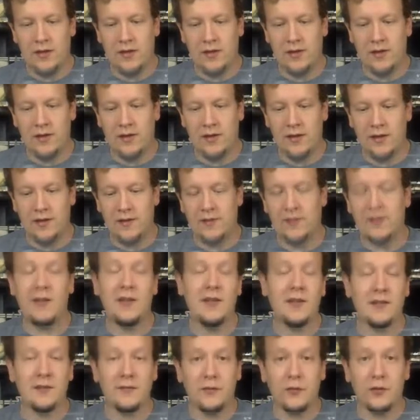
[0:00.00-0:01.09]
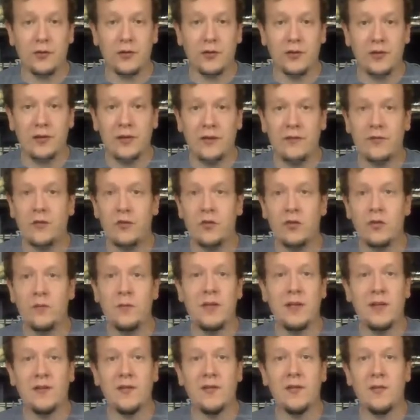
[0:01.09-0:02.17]
he gets a fortune left to him.
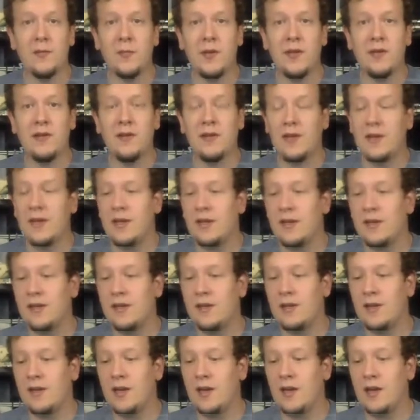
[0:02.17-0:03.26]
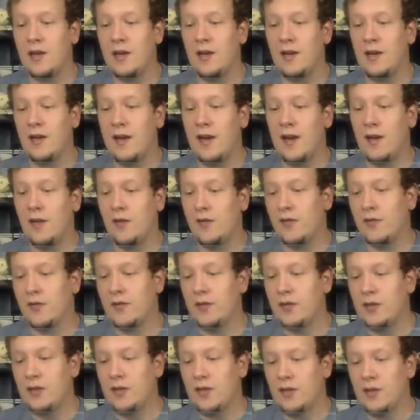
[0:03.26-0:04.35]
He has to spend the night in a haunted house
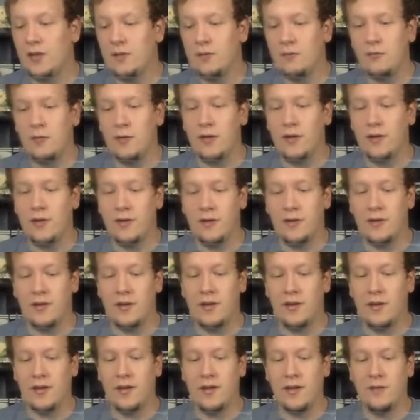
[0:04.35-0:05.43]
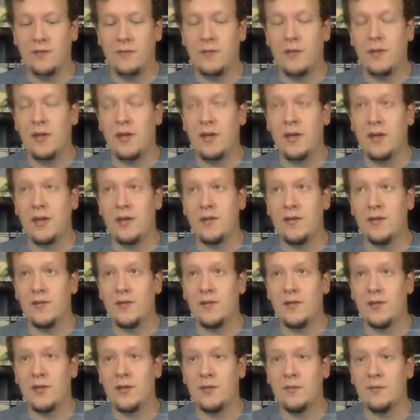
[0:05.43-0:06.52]
with him and
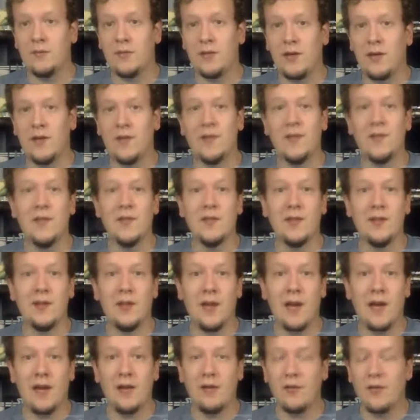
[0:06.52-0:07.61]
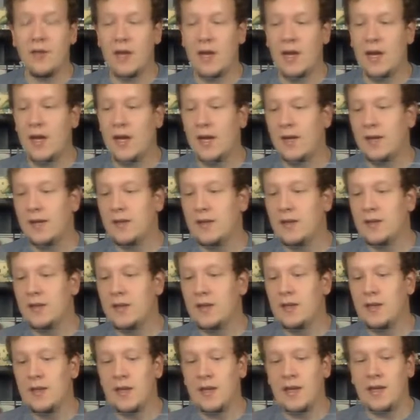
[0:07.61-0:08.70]
some cousins of the guy who died.
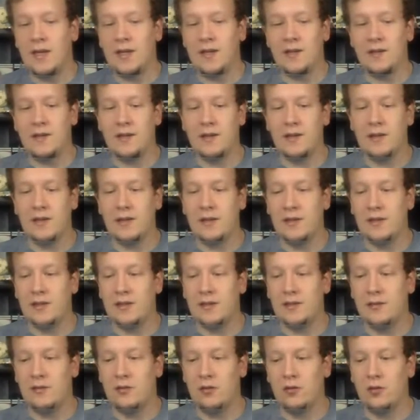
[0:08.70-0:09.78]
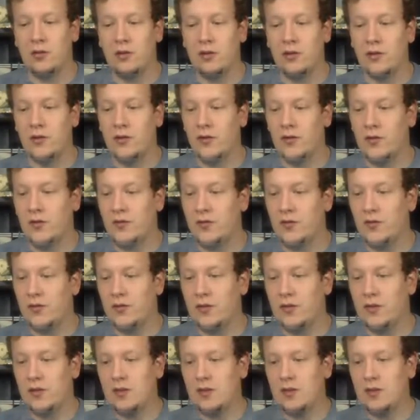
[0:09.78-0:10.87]
And the lawyers
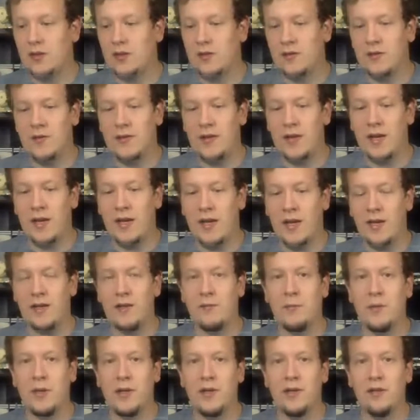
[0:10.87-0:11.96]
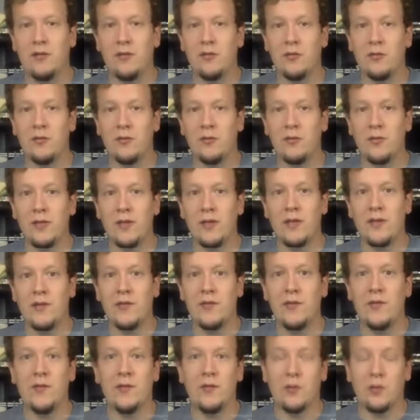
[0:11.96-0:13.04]
say anybody who
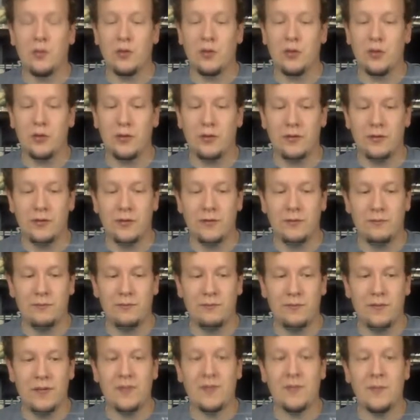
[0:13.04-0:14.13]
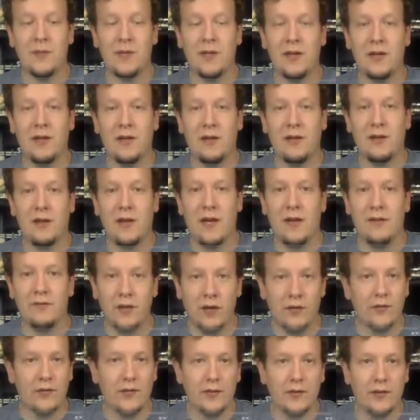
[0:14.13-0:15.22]
leaves or doesn't make it out alive
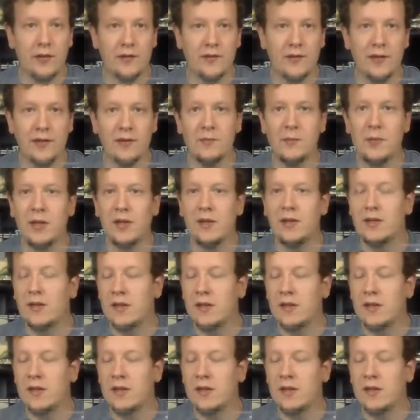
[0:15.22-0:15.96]
obviously doesn't get the money.